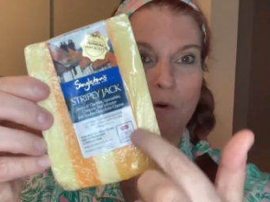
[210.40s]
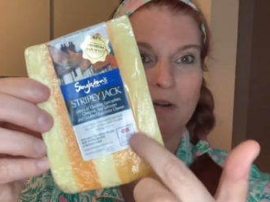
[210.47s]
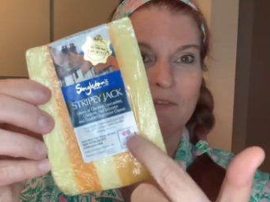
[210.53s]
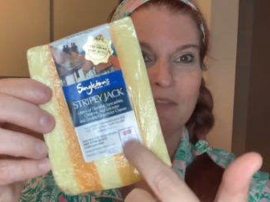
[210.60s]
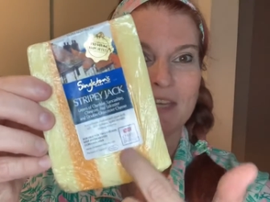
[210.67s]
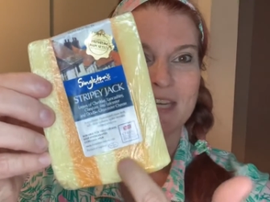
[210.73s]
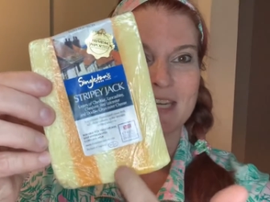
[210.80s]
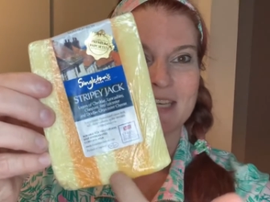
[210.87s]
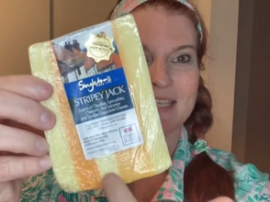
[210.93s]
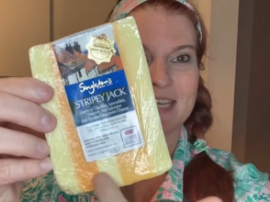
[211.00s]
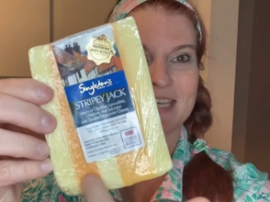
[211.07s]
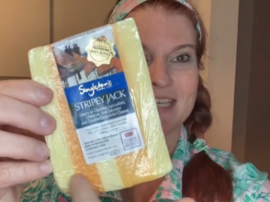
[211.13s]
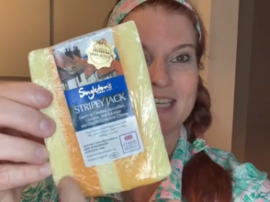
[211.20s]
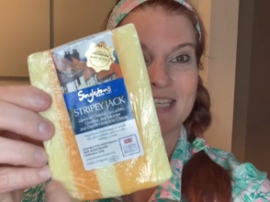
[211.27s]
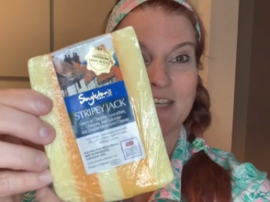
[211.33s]
of these
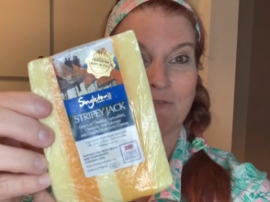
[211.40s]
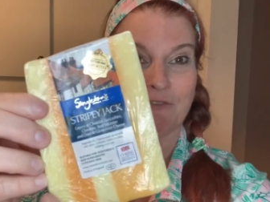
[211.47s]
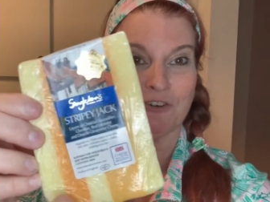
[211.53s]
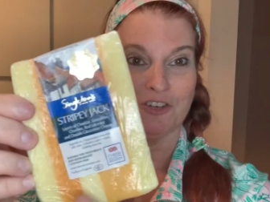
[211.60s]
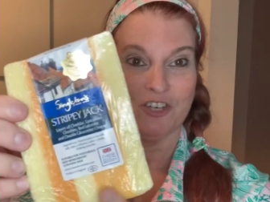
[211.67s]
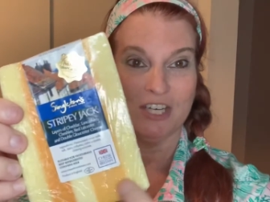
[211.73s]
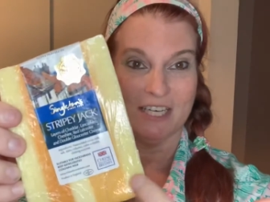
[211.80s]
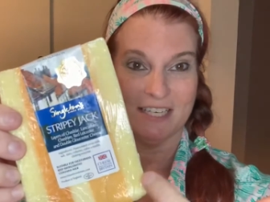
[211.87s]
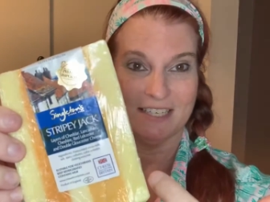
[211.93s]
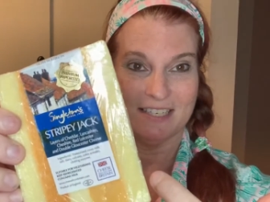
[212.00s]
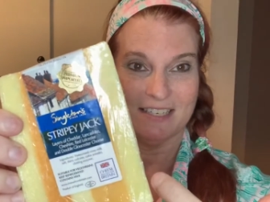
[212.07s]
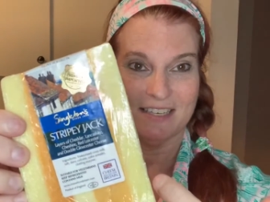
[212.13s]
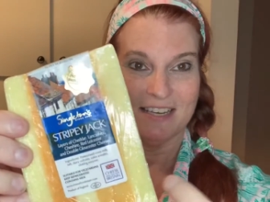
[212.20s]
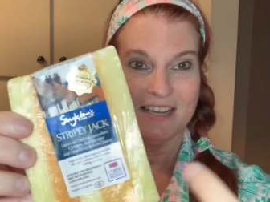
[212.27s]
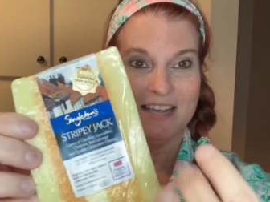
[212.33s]
is a different
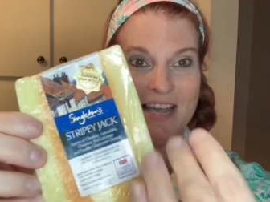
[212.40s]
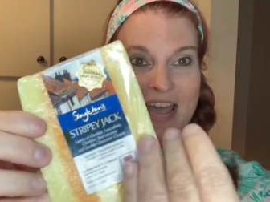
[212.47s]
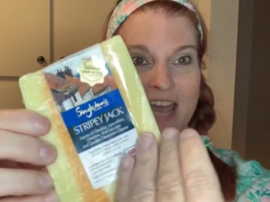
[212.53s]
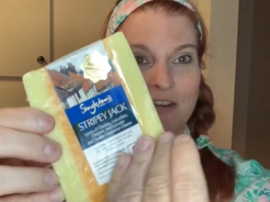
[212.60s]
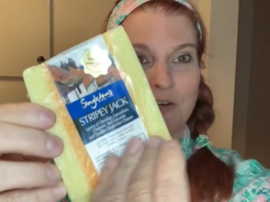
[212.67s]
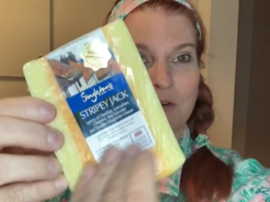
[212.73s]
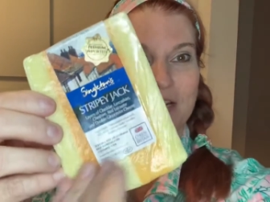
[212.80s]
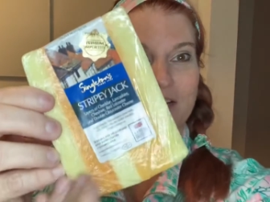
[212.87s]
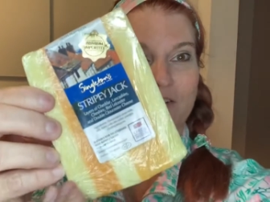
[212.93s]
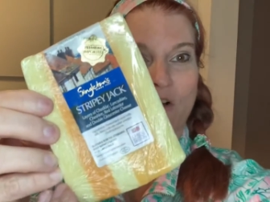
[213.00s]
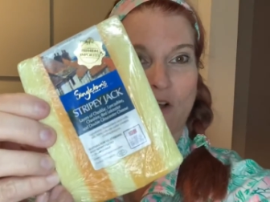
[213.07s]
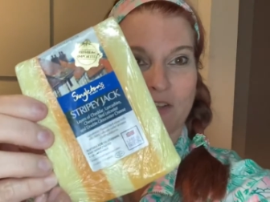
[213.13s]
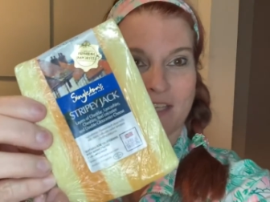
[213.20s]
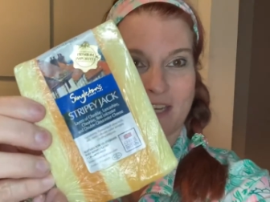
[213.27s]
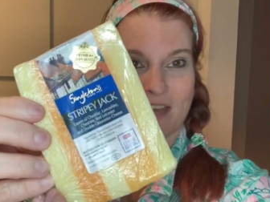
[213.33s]
cheese, and you eat it all
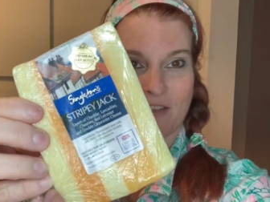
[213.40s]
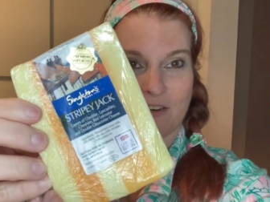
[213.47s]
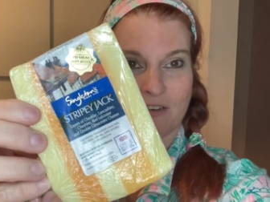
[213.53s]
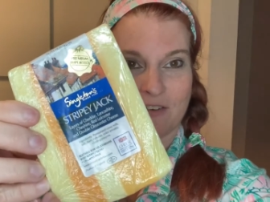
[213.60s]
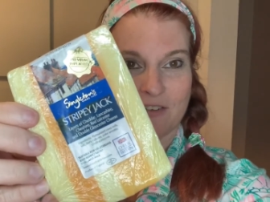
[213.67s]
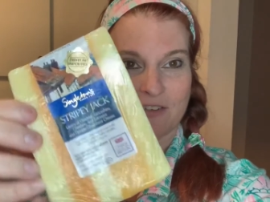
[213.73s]
together.